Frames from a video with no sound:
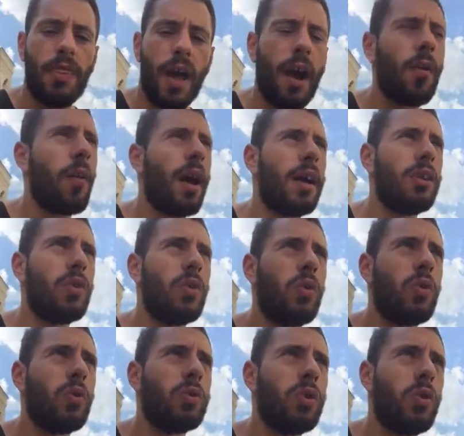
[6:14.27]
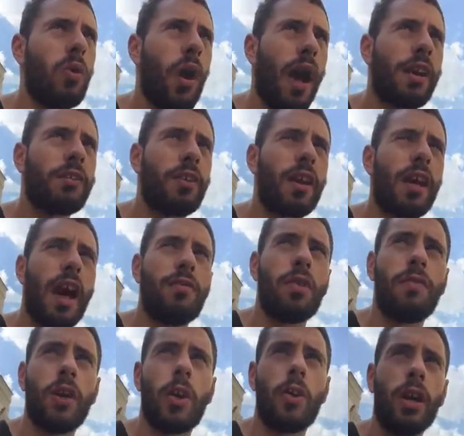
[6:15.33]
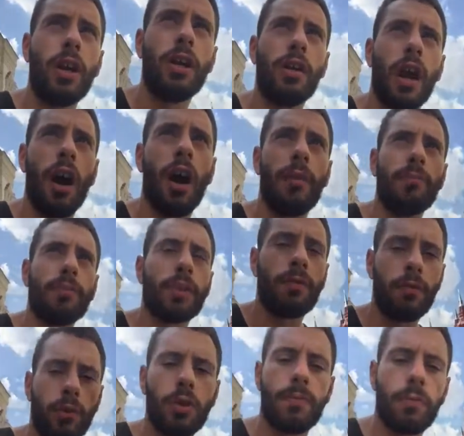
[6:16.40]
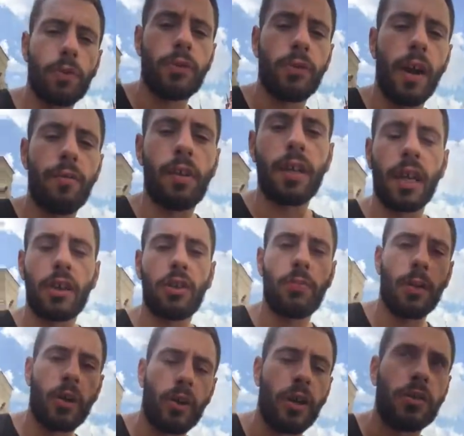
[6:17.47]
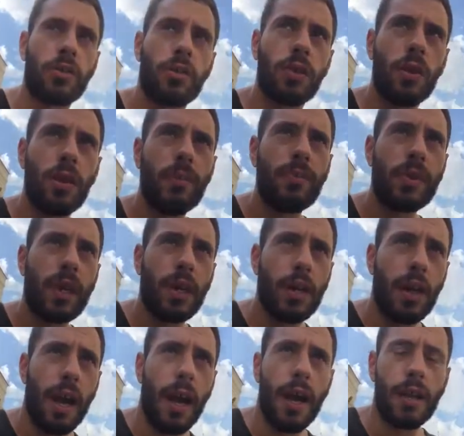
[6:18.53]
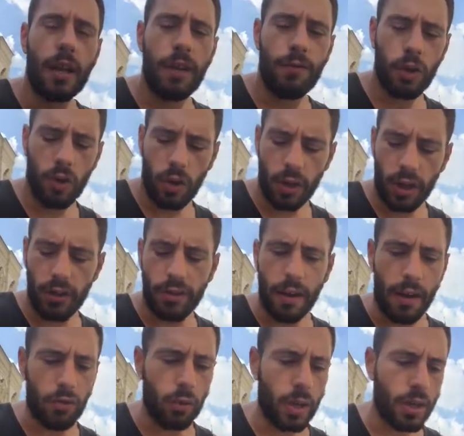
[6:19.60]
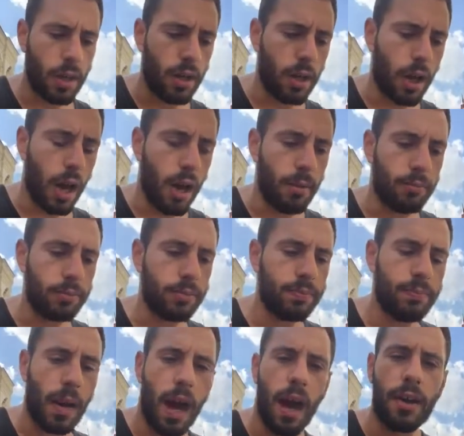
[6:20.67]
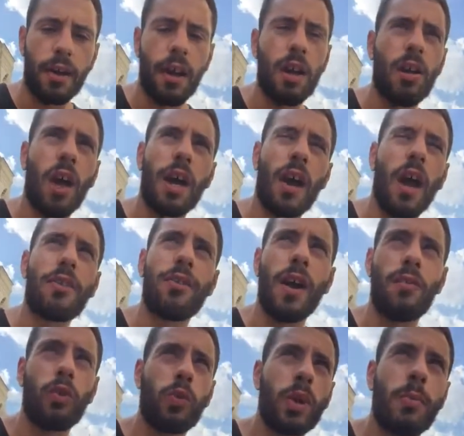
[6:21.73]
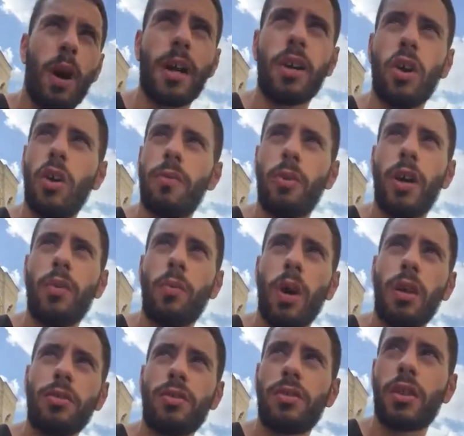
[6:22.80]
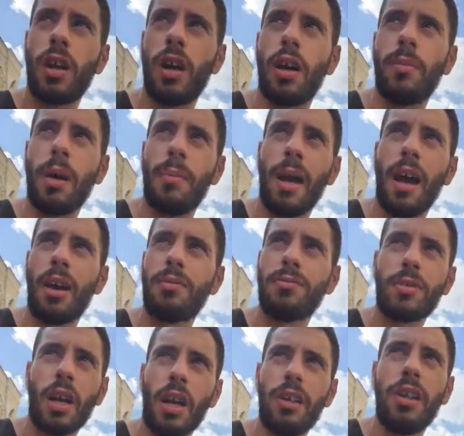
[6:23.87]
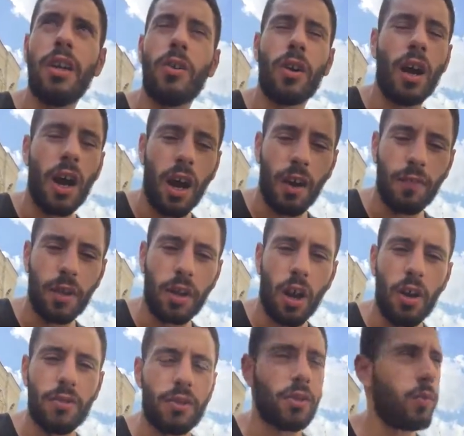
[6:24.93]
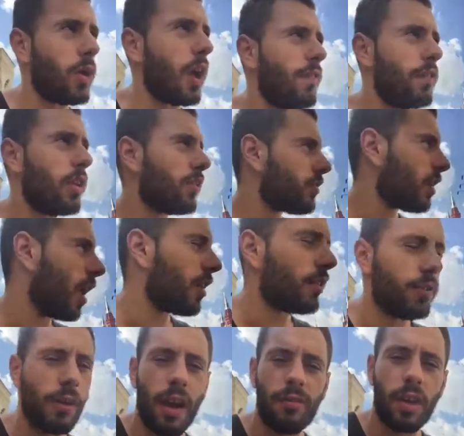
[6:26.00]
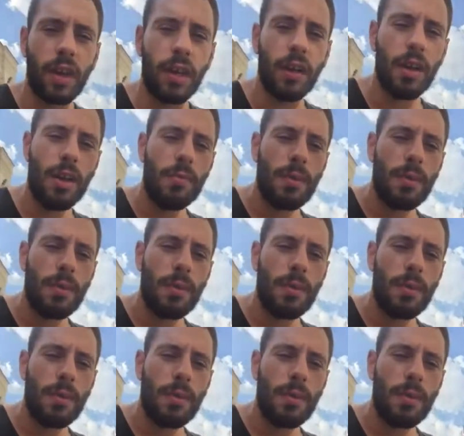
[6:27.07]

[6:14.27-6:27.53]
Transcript: That way, you'll actually have a very fruitful traveling experience. And if you're going to travel with a partner, like I travelled with my girlfriend once about a year and a half ago, just when I first started travelling,